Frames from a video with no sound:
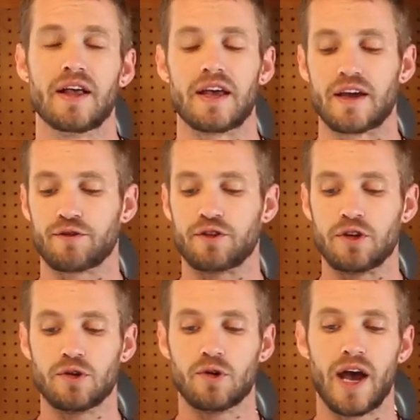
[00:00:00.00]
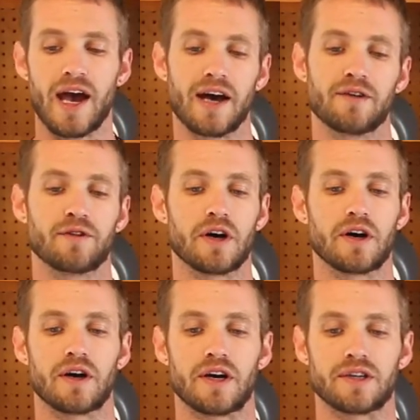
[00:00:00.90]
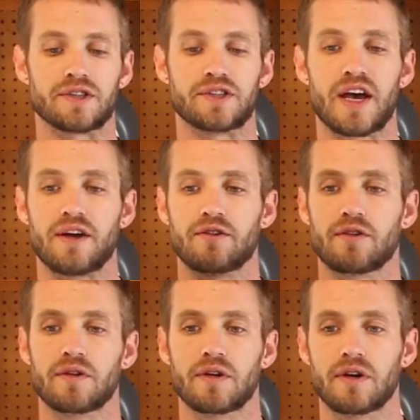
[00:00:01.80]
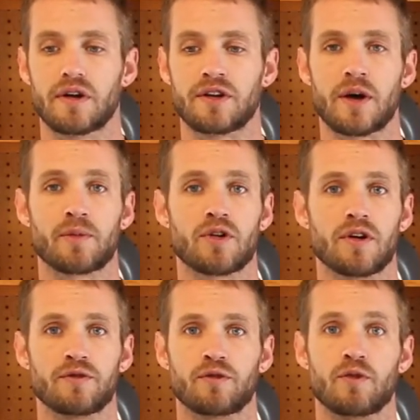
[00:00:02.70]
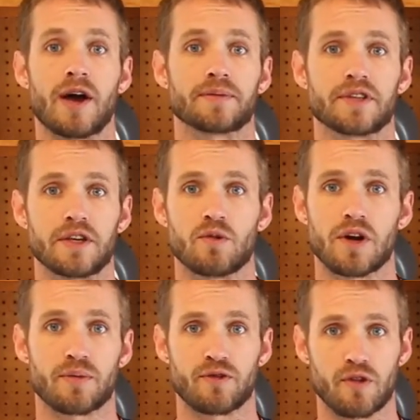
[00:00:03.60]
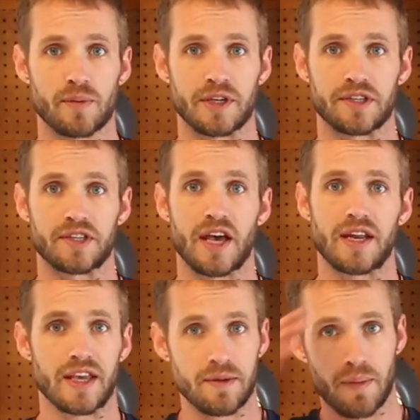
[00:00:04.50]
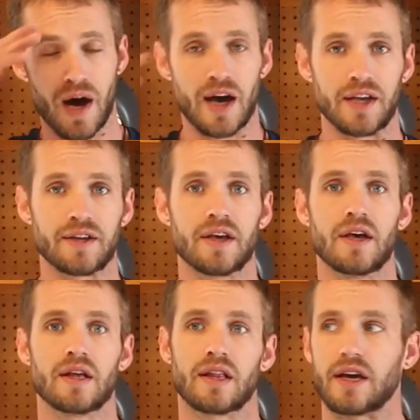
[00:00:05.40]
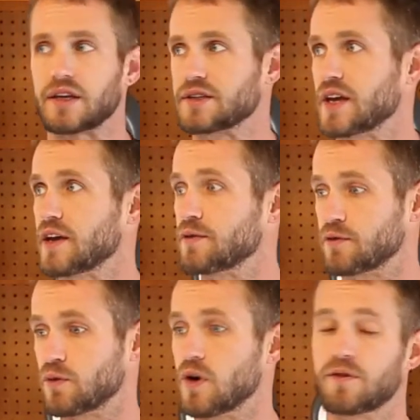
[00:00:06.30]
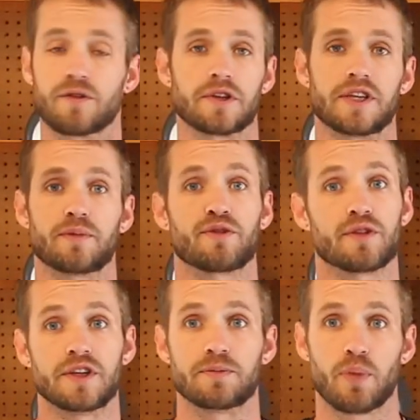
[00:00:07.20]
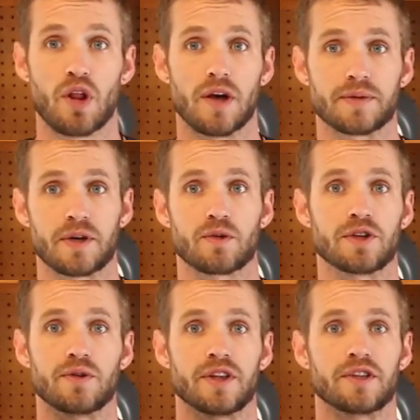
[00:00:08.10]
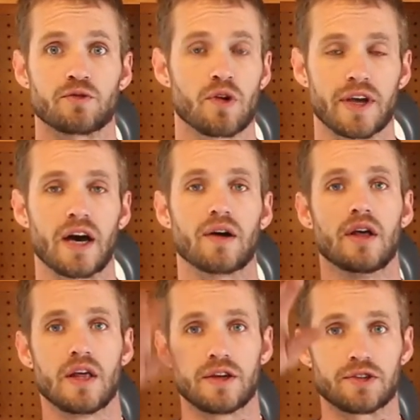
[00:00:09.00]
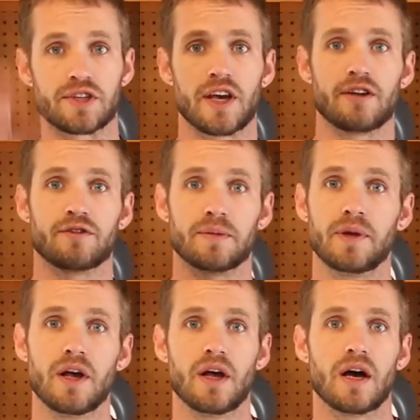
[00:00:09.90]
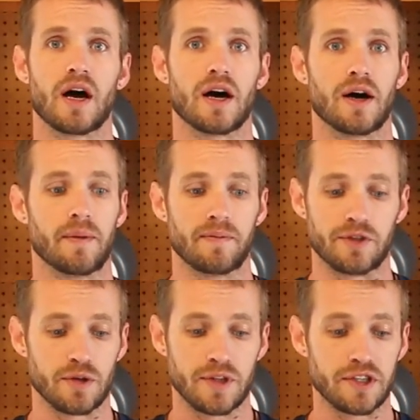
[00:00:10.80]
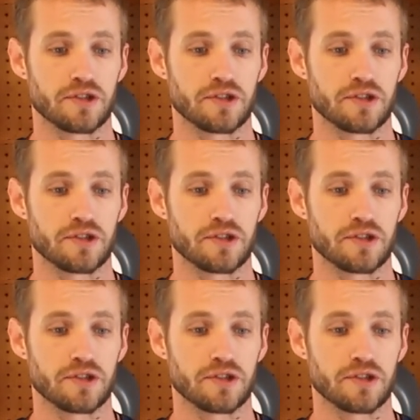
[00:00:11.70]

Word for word: If you have a, a set number of reps that you want to perform in a set in mind, like say, well, for example, for these pull-ups that we're doing in this workout, there's 10 of them. Um, doing these